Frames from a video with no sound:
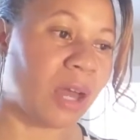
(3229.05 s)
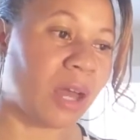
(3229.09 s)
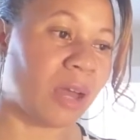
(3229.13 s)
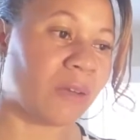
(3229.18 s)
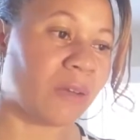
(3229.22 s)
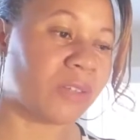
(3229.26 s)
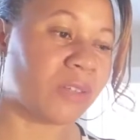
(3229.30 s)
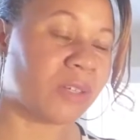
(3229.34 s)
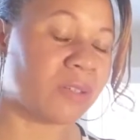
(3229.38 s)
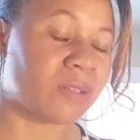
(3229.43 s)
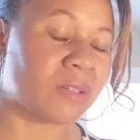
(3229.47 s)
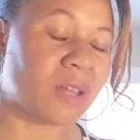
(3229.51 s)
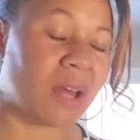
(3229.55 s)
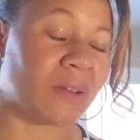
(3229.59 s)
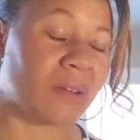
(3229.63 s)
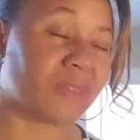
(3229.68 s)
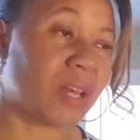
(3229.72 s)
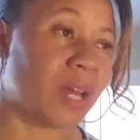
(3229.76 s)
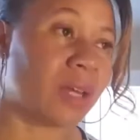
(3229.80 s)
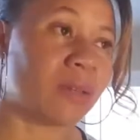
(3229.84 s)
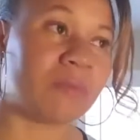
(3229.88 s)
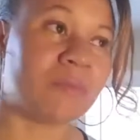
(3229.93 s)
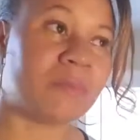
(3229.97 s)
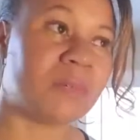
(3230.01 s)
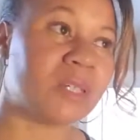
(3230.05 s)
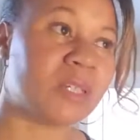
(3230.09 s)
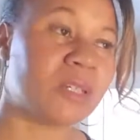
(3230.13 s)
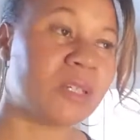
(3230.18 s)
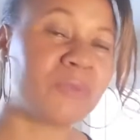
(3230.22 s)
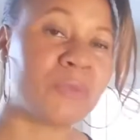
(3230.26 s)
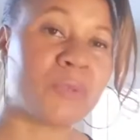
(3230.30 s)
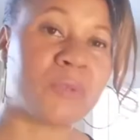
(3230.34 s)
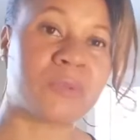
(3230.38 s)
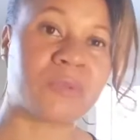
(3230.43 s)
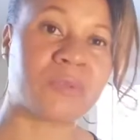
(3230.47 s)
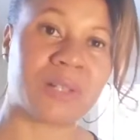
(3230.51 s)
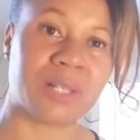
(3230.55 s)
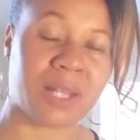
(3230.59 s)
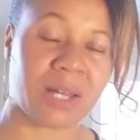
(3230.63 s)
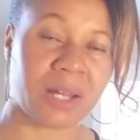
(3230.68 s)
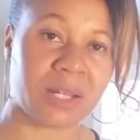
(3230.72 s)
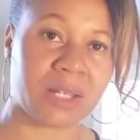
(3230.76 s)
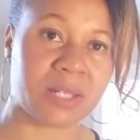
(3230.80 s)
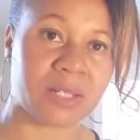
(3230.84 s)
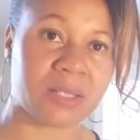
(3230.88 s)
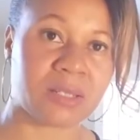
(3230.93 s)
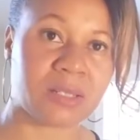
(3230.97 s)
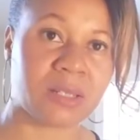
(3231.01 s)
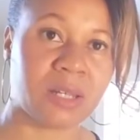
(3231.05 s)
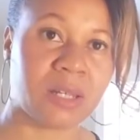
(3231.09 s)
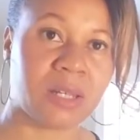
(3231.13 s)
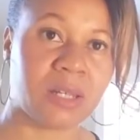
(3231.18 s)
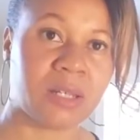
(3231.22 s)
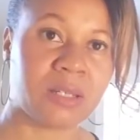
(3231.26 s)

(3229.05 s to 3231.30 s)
I've get I've gotten many of you with clients